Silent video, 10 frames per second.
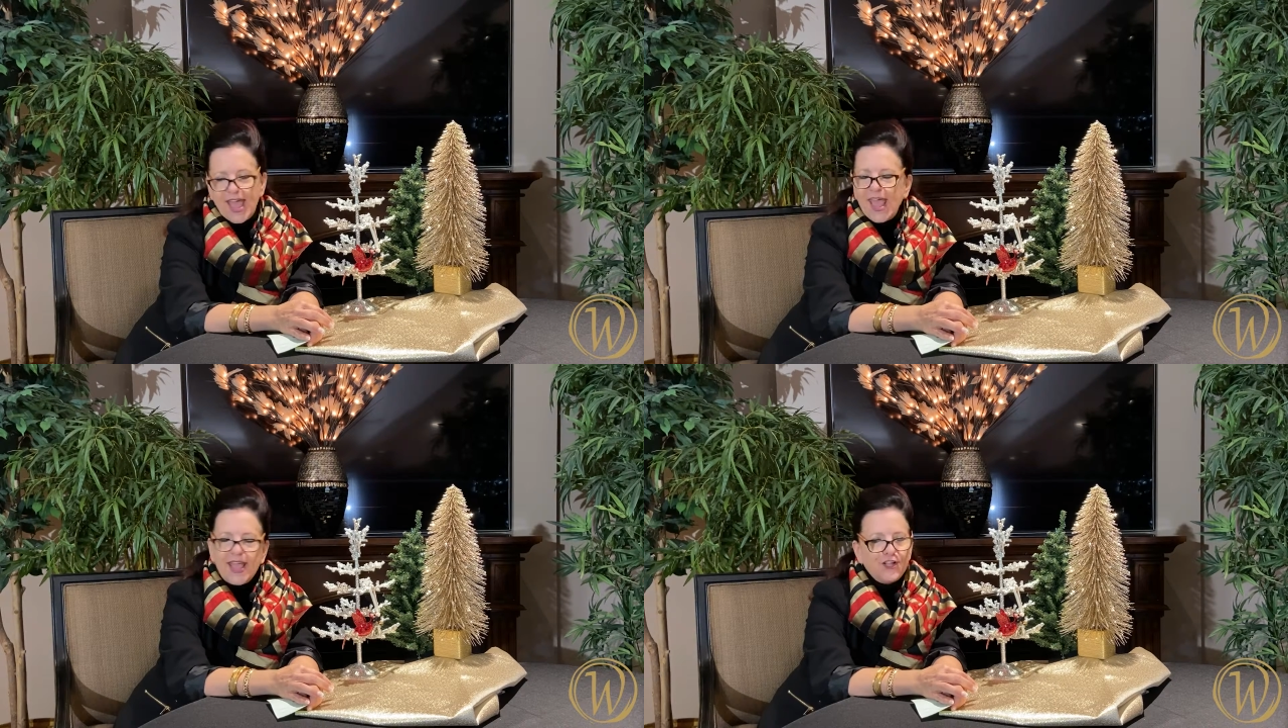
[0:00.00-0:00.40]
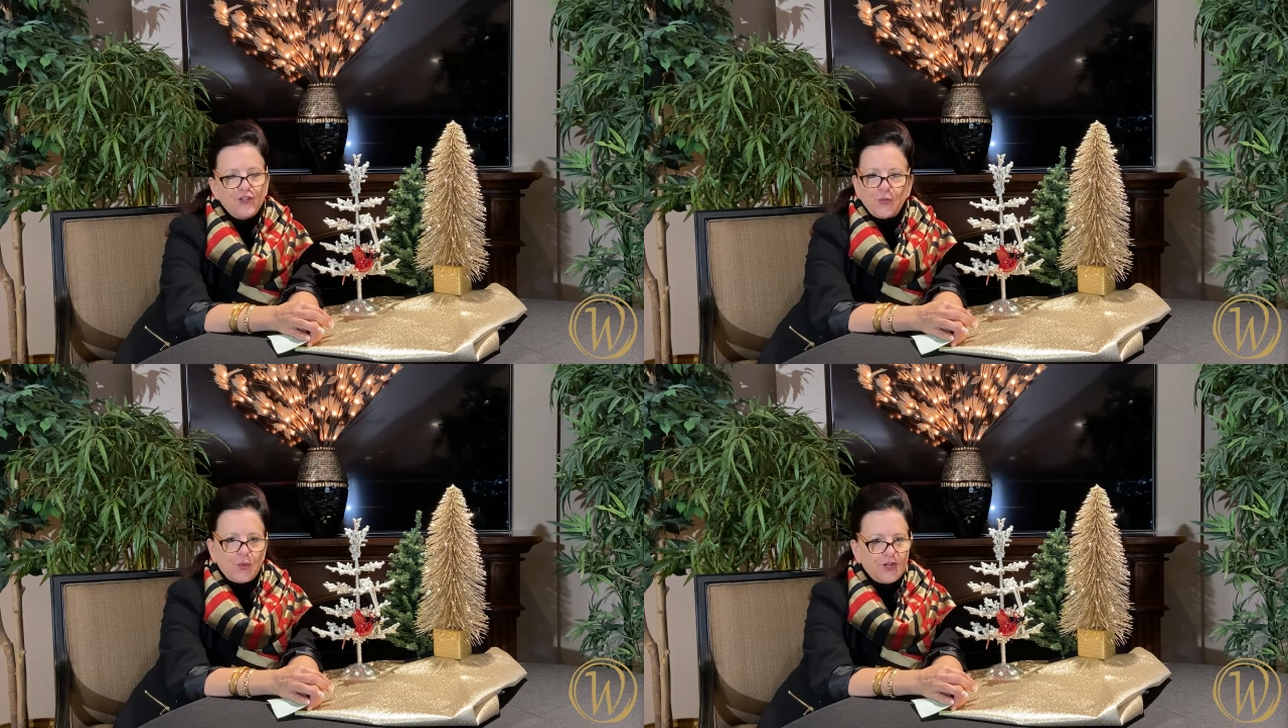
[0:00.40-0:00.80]
hang
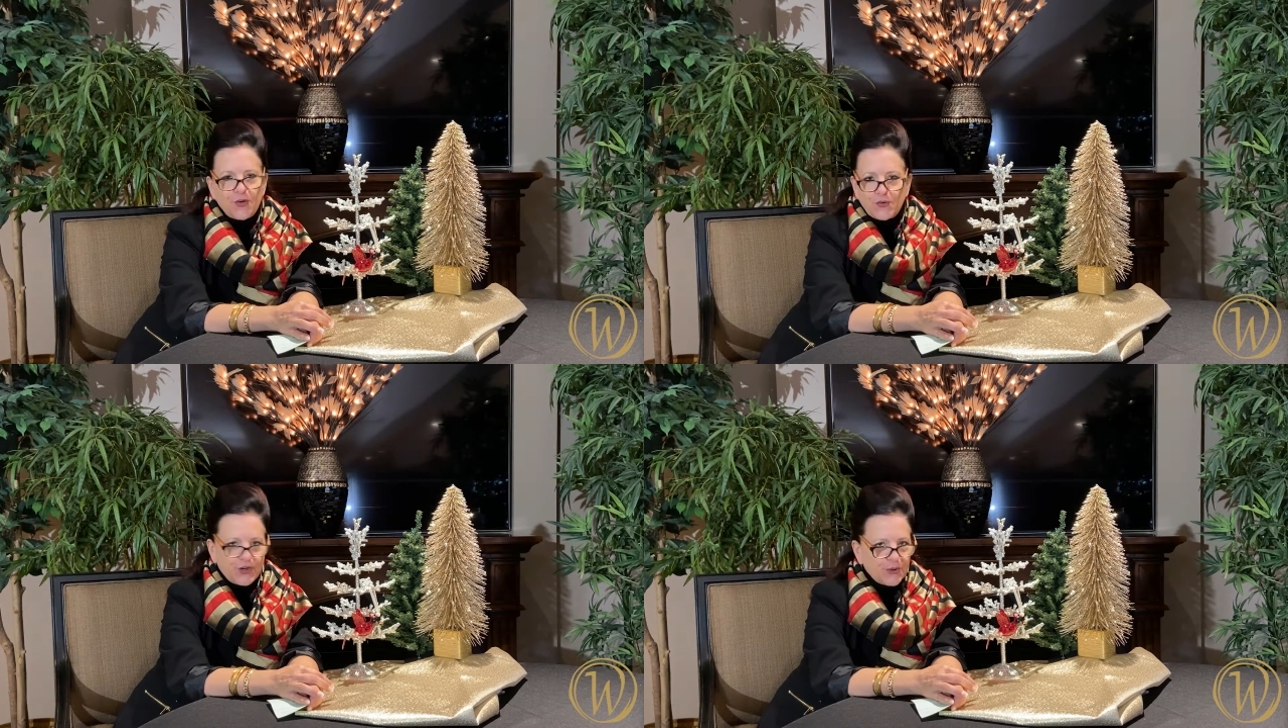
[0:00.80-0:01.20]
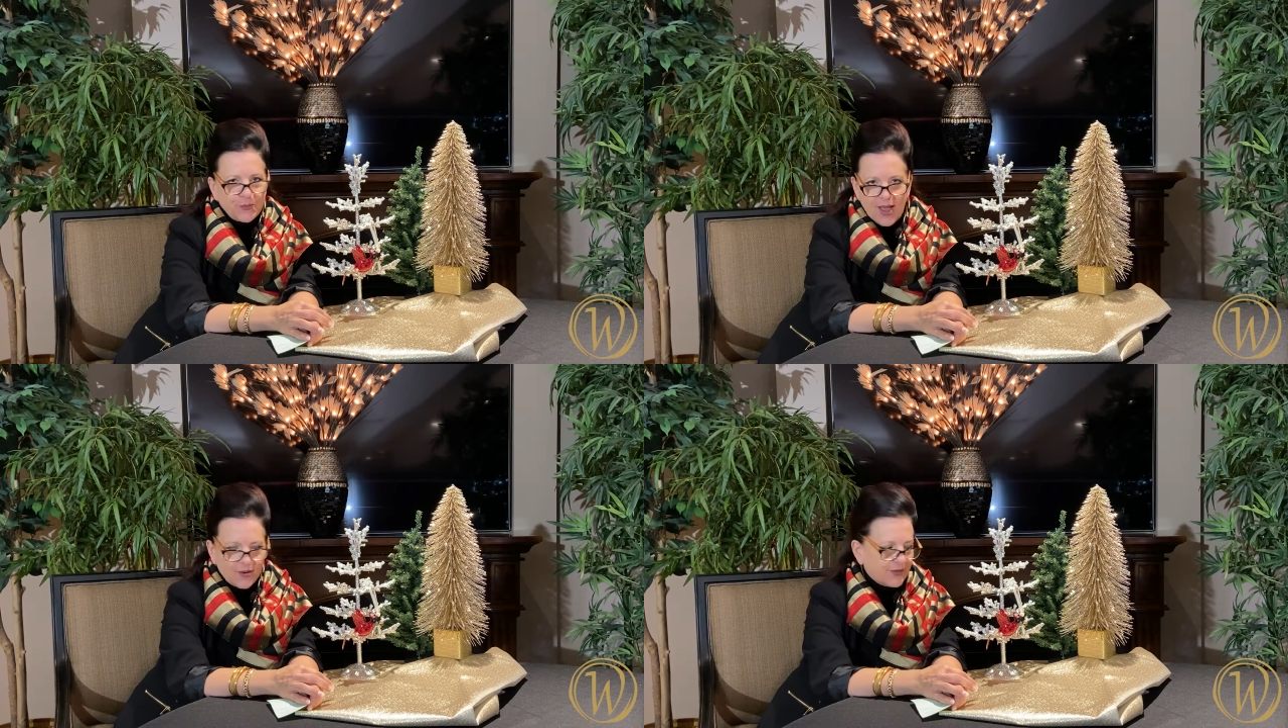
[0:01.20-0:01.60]
in your window
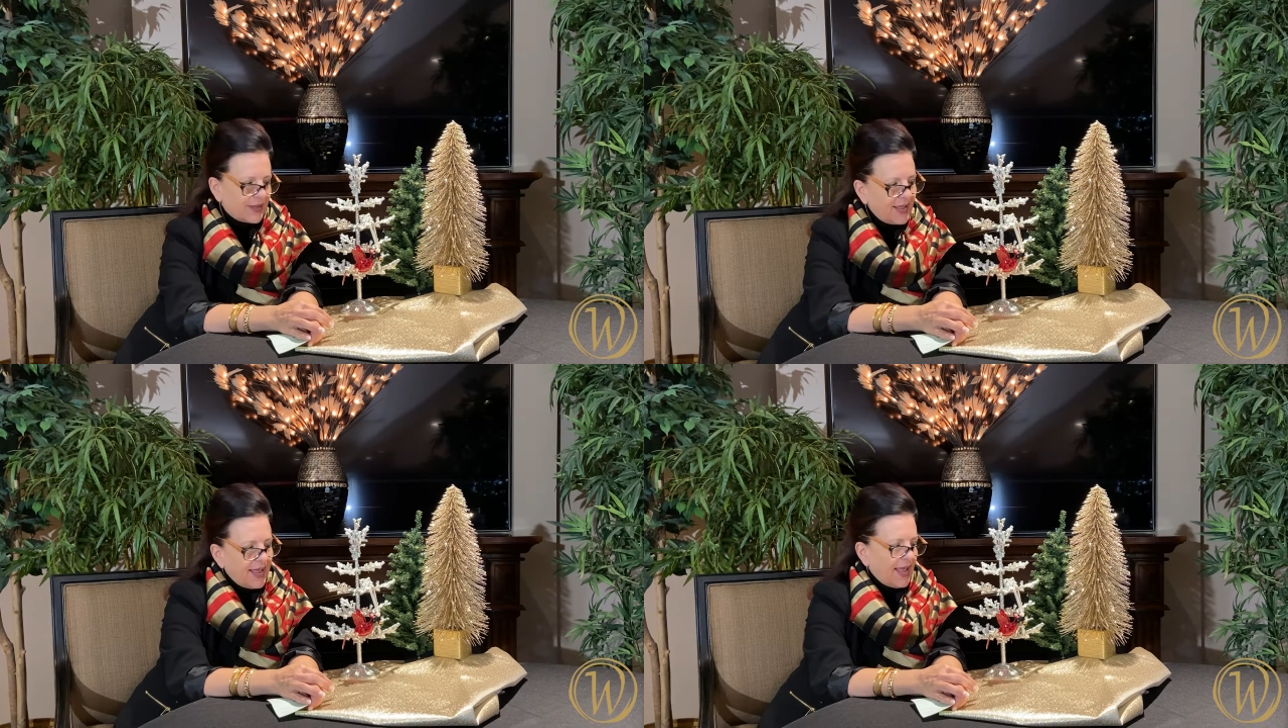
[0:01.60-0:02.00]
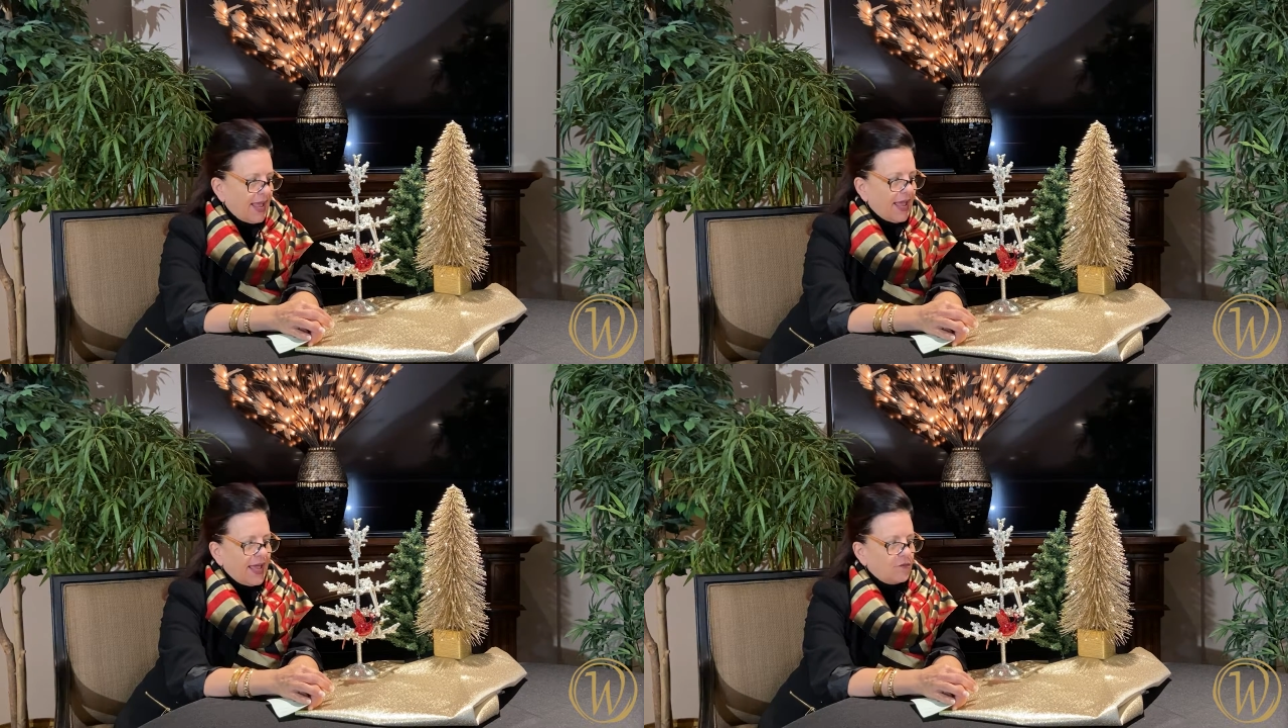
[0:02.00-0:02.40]
year-round
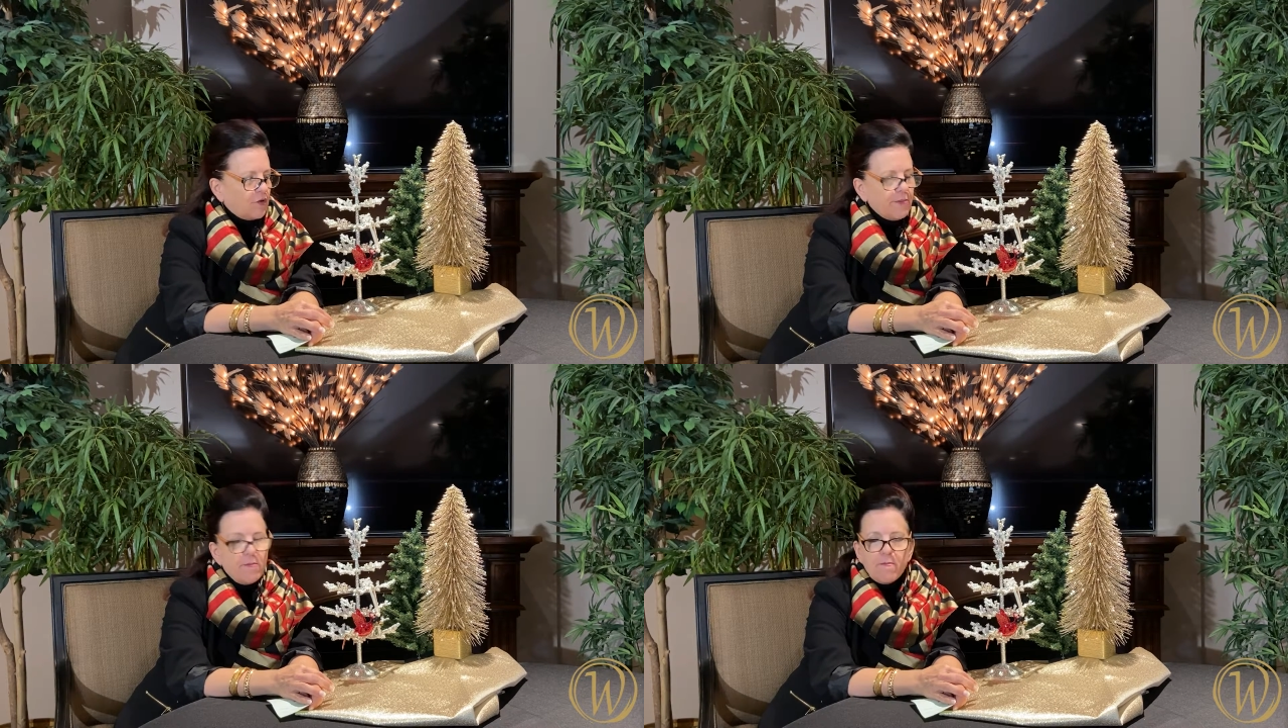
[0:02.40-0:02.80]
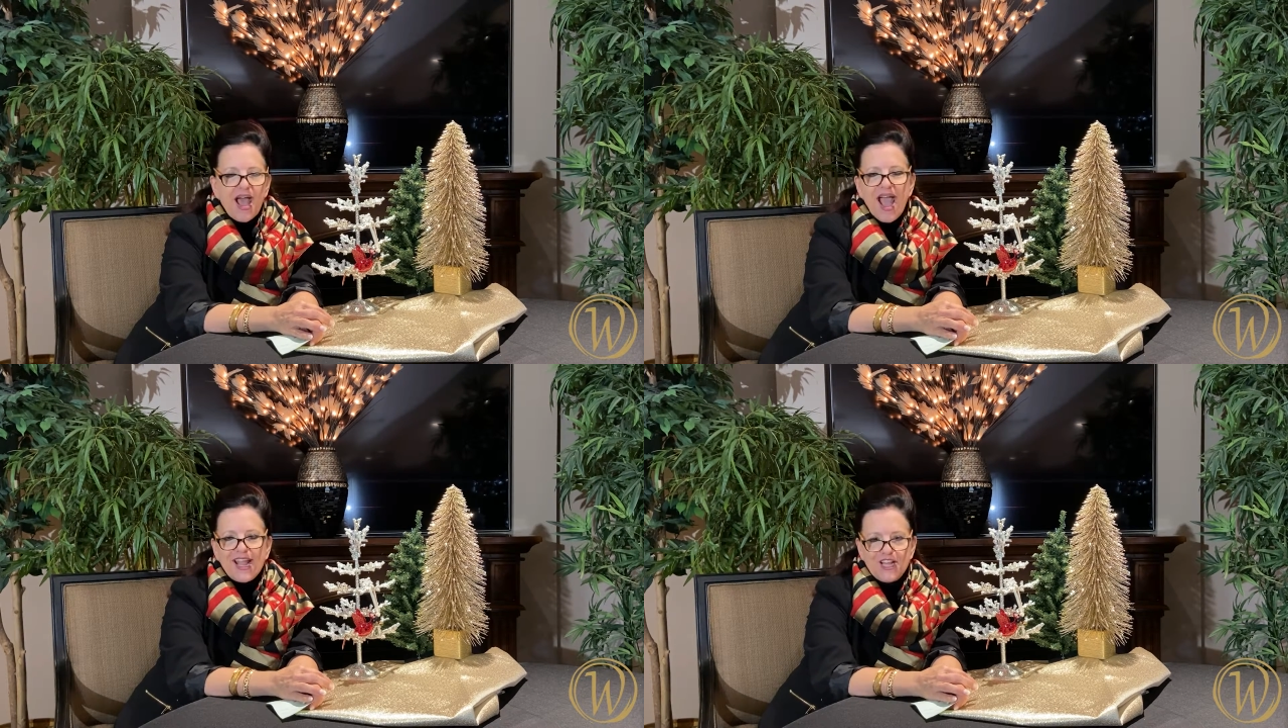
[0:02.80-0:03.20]
and
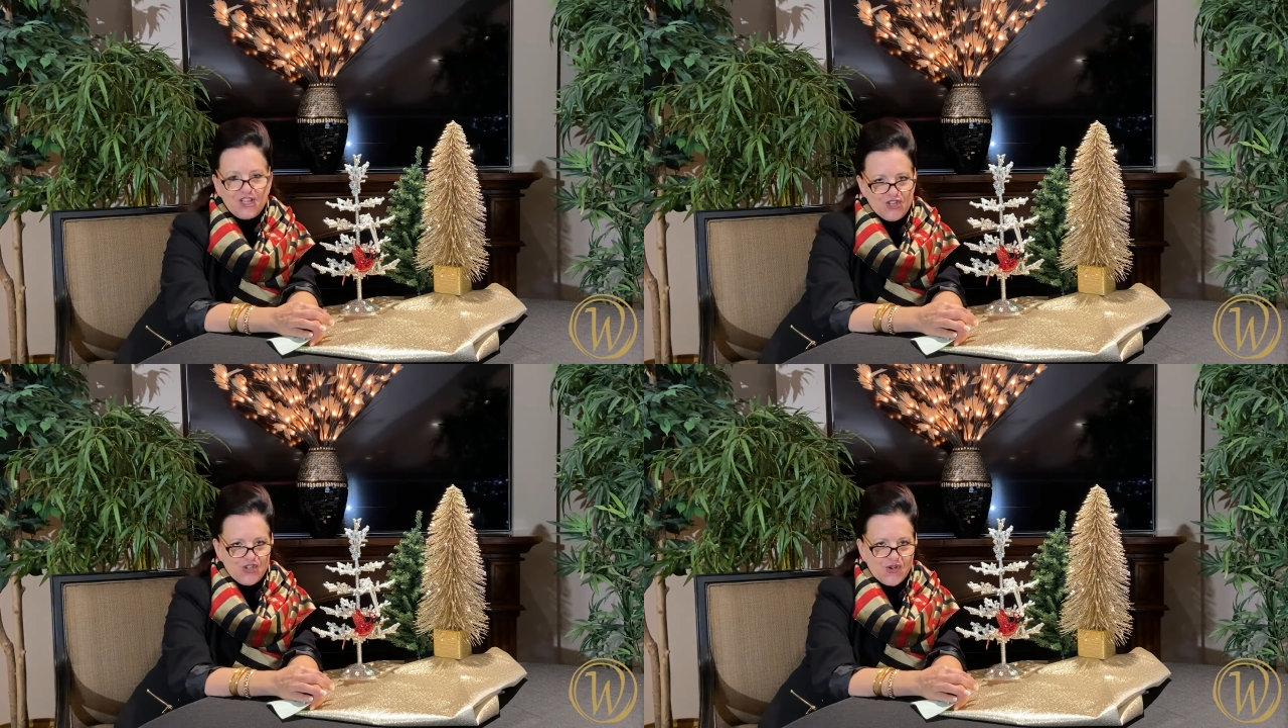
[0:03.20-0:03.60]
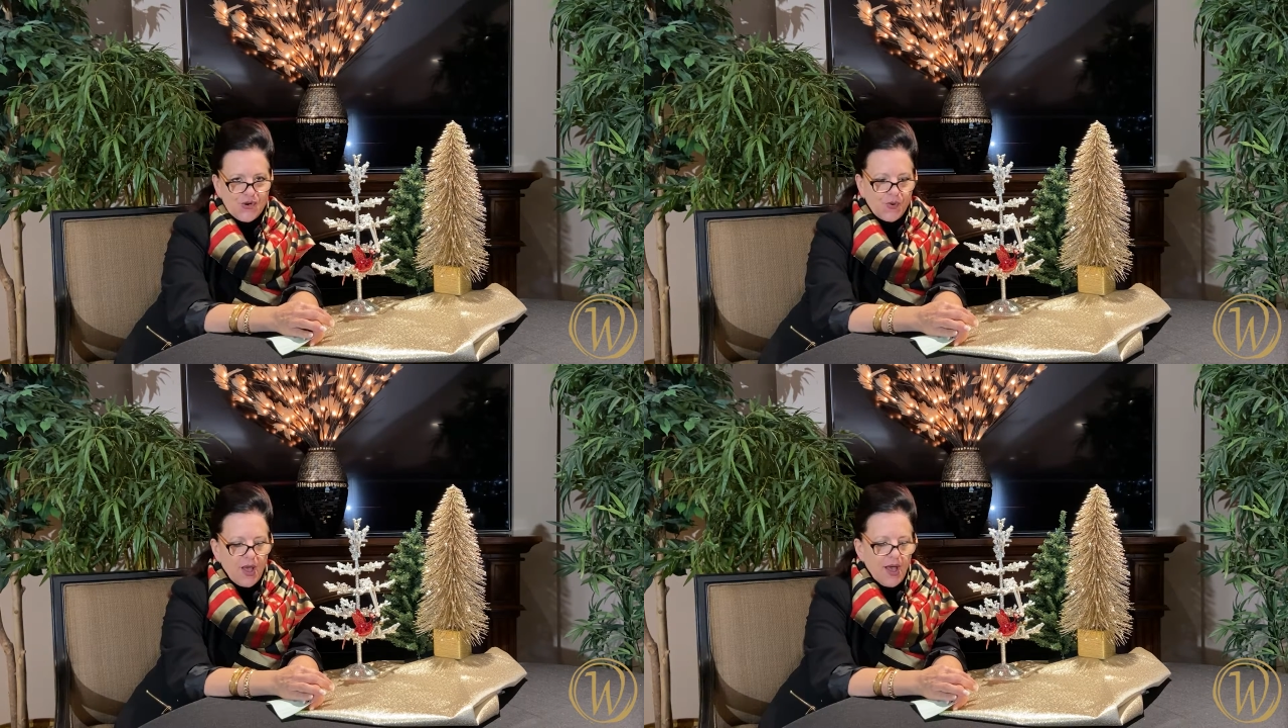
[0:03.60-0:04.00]
remind
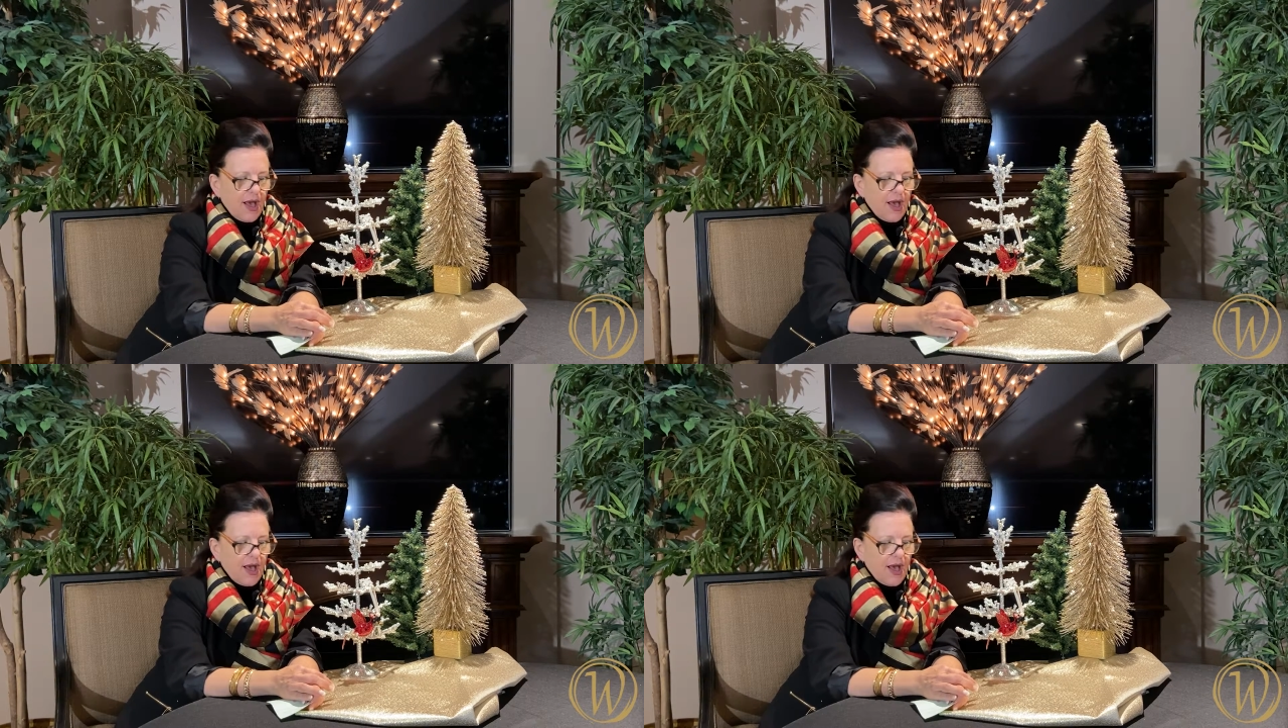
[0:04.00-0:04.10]
you